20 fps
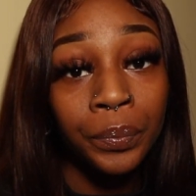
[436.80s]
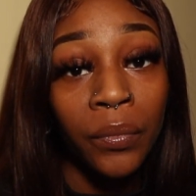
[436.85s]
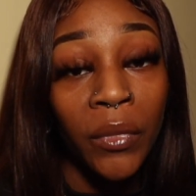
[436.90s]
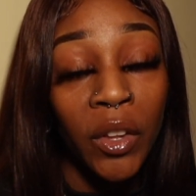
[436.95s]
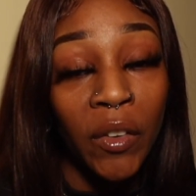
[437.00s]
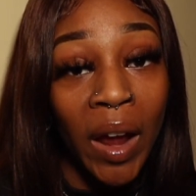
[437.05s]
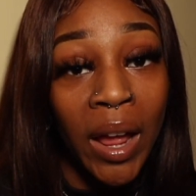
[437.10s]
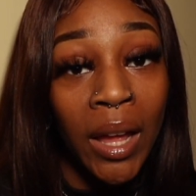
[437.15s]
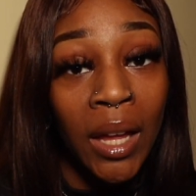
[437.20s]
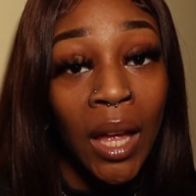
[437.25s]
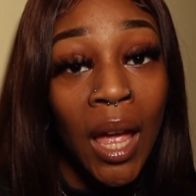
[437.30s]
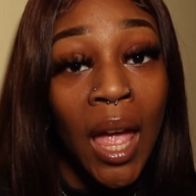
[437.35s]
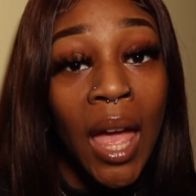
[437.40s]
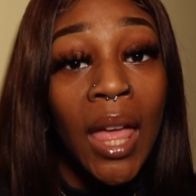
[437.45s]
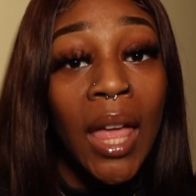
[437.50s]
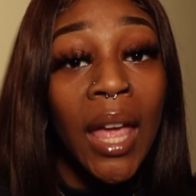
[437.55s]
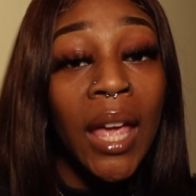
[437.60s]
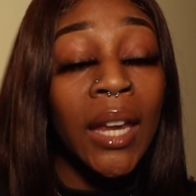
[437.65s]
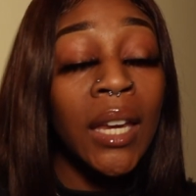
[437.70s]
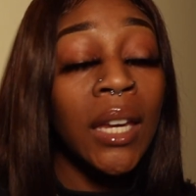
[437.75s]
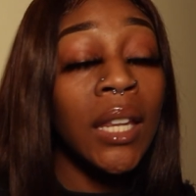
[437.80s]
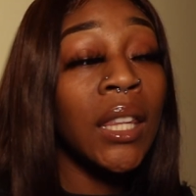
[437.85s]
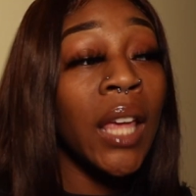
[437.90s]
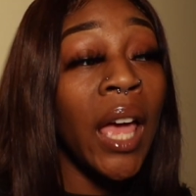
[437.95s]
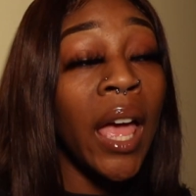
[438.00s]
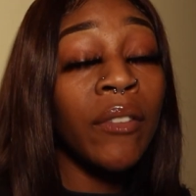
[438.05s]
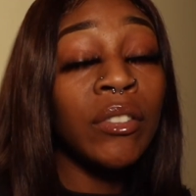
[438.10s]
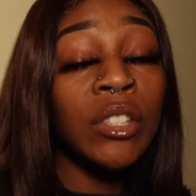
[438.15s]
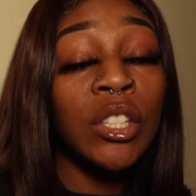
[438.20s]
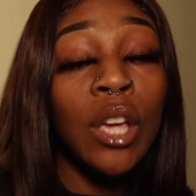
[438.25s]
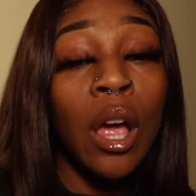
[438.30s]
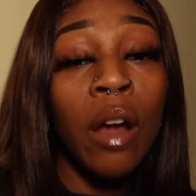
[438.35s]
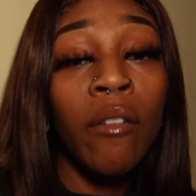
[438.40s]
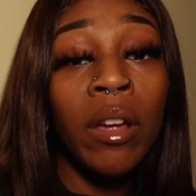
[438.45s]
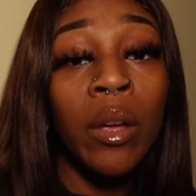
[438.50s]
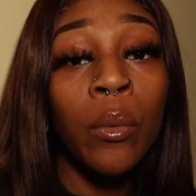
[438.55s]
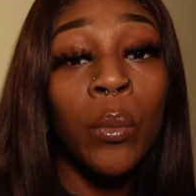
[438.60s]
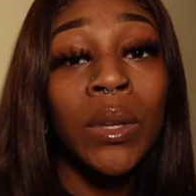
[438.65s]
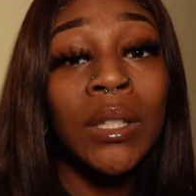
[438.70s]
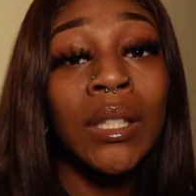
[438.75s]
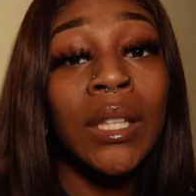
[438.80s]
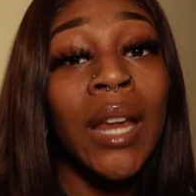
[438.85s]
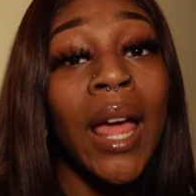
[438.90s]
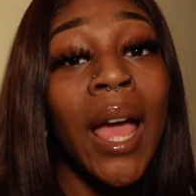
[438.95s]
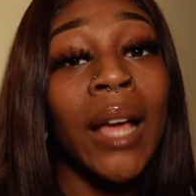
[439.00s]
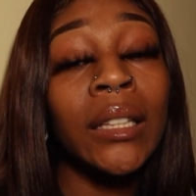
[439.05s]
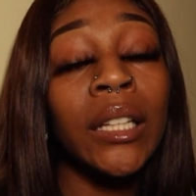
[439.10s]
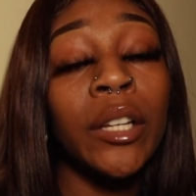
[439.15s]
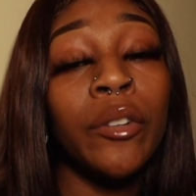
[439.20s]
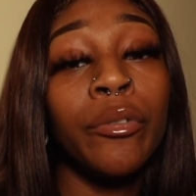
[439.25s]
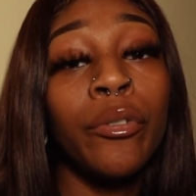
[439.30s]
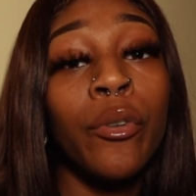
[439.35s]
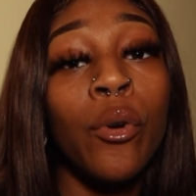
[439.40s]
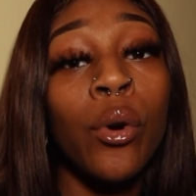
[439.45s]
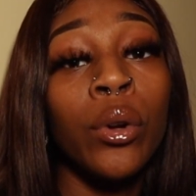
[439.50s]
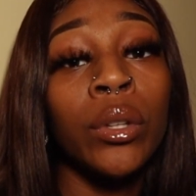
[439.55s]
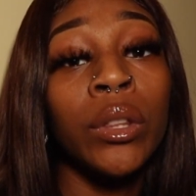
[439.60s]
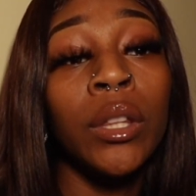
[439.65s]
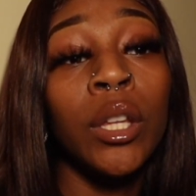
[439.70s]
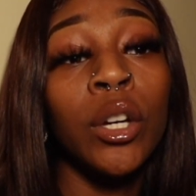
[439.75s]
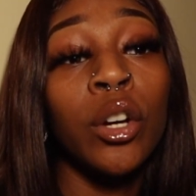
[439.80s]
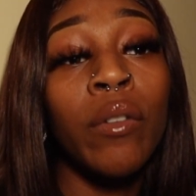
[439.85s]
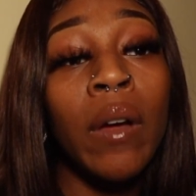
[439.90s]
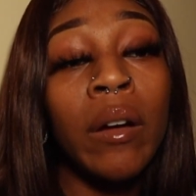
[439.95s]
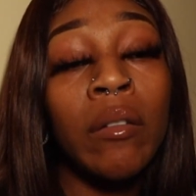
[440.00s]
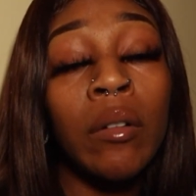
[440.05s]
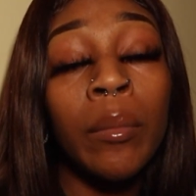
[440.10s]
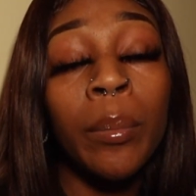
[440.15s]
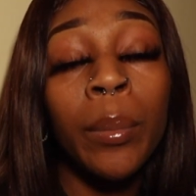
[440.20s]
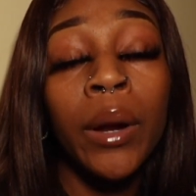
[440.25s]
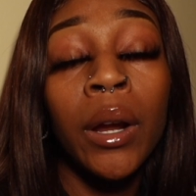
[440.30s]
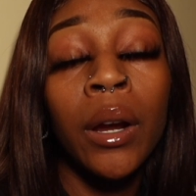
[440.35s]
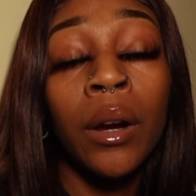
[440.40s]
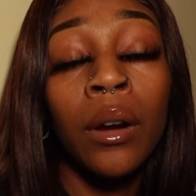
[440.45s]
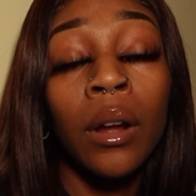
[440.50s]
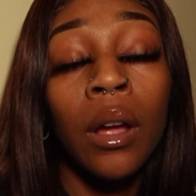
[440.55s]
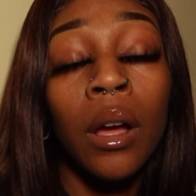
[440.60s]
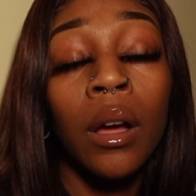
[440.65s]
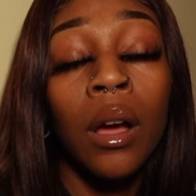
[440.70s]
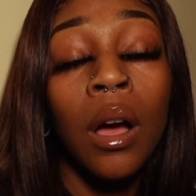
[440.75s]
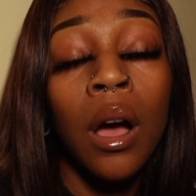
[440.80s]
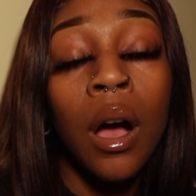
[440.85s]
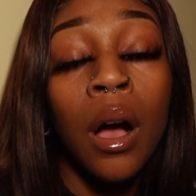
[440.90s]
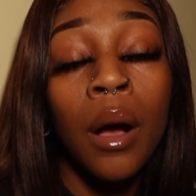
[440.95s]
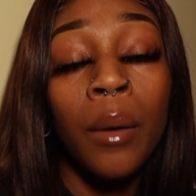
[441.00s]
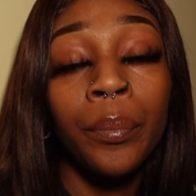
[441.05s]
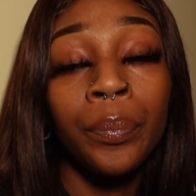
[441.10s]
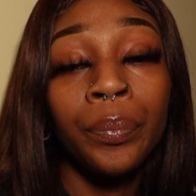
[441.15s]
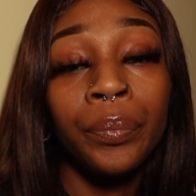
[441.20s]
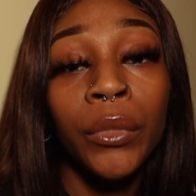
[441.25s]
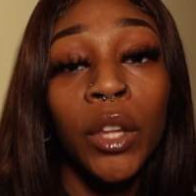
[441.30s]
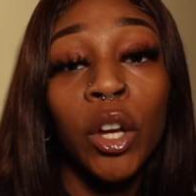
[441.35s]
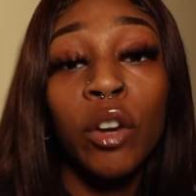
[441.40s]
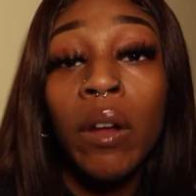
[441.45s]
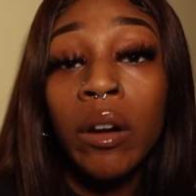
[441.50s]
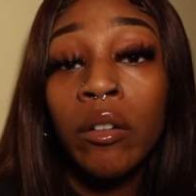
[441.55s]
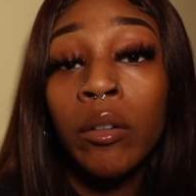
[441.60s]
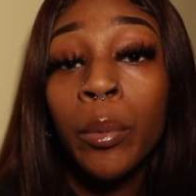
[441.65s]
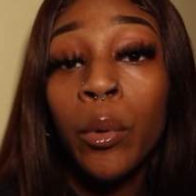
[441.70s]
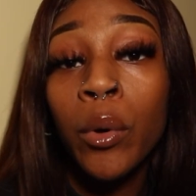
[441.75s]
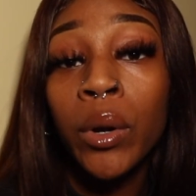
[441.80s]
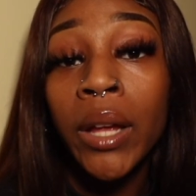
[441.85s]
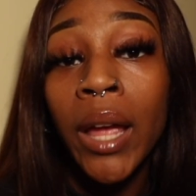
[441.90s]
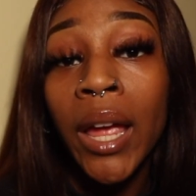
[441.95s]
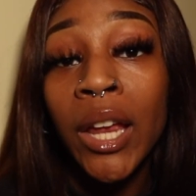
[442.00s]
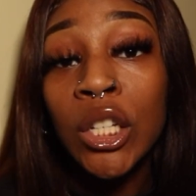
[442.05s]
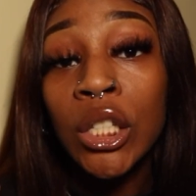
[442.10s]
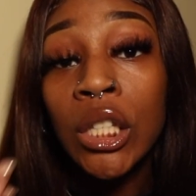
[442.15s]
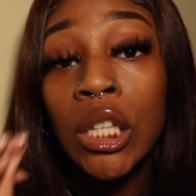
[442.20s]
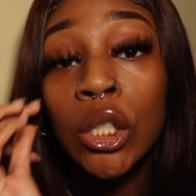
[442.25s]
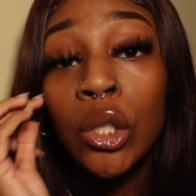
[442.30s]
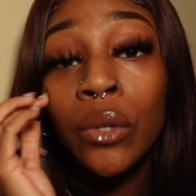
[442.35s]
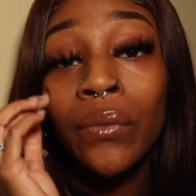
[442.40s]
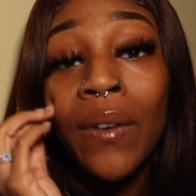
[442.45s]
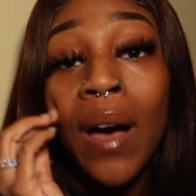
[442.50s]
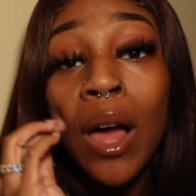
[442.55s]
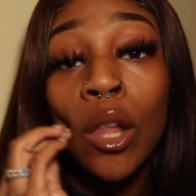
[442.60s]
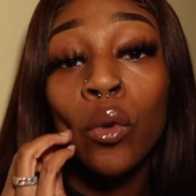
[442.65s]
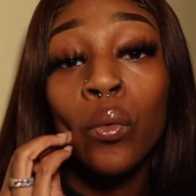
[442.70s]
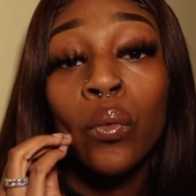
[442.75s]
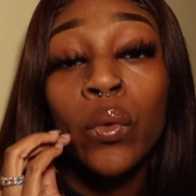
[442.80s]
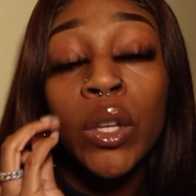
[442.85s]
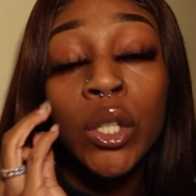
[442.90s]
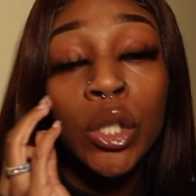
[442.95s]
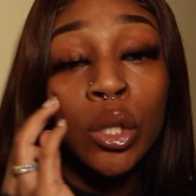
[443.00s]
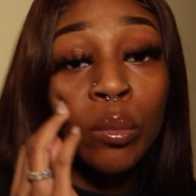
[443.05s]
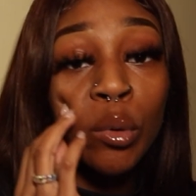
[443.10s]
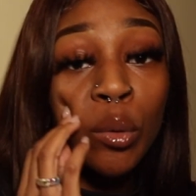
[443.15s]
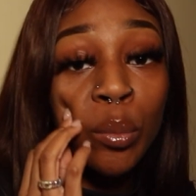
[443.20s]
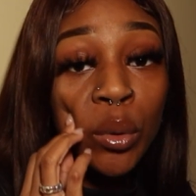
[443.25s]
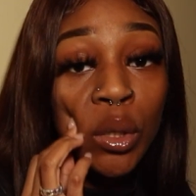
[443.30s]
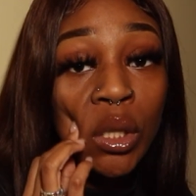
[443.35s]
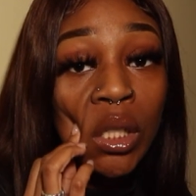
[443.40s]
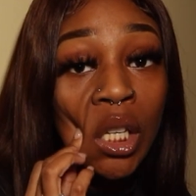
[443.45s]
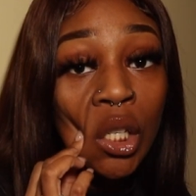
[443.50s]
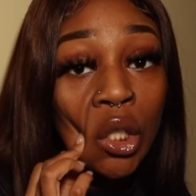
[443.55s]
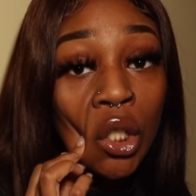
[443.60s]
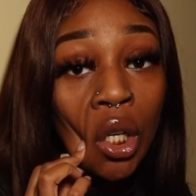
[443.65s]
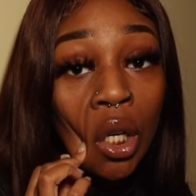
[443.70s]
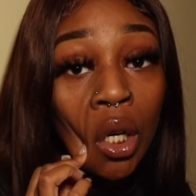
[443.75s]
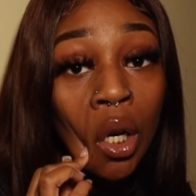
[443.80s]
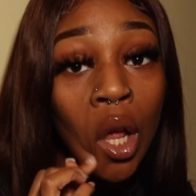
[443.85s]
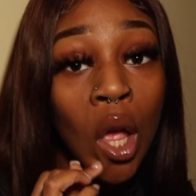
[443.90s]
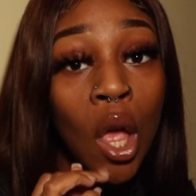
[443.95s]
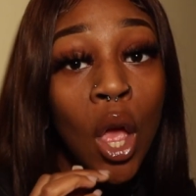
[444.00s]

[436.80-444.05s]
right? And the FCRA was enacted for the credit reporting agencies to follow reasonable procedure.